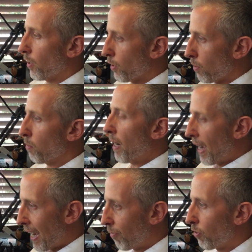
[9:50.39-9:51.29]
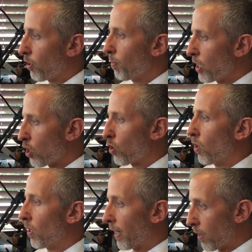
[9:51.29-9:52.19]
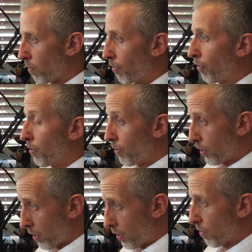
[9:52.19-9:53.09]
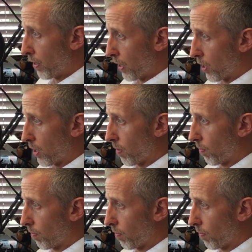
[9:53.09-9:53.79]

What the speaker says: You have to be strong and refuse to do this.